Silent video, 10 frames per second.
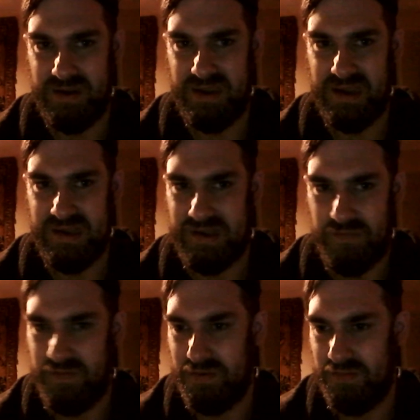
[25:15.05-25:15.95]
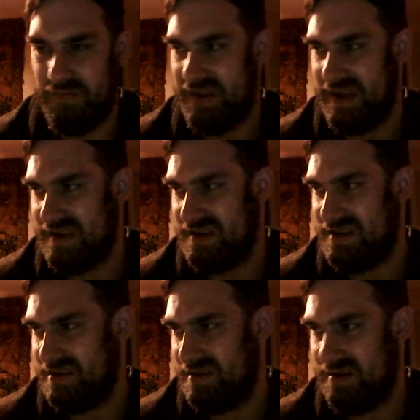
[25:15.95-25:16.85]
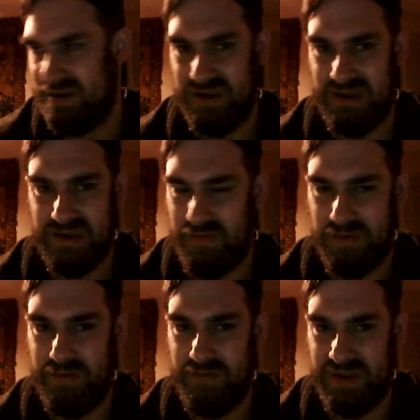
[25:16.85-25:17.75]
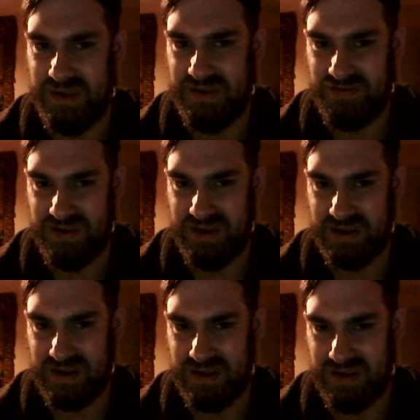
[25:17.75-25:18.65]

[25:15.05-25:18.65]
it's full of tension, it's full of intrigue,